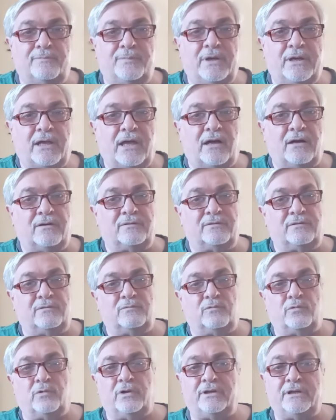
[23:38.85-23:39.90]
pick out
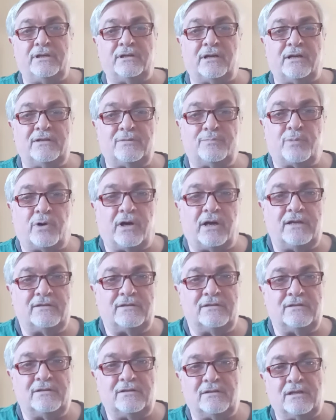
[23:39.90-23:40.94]
really nice
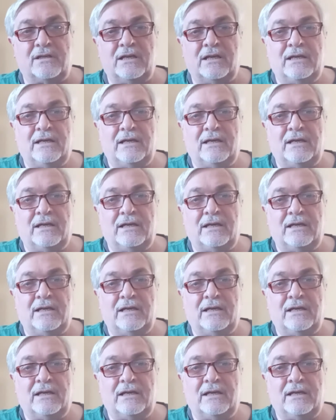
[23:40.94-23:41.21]
prizes